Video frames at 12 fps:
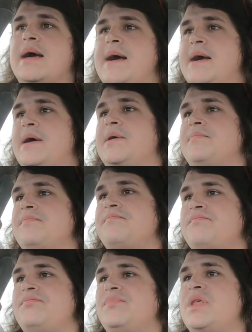
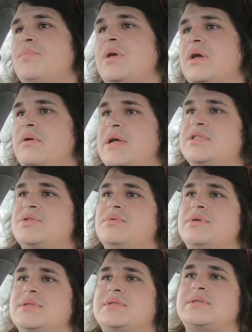Um, the bigger answer
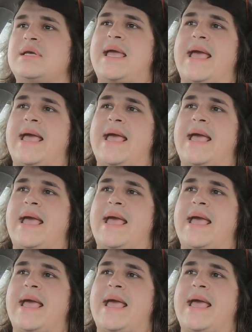is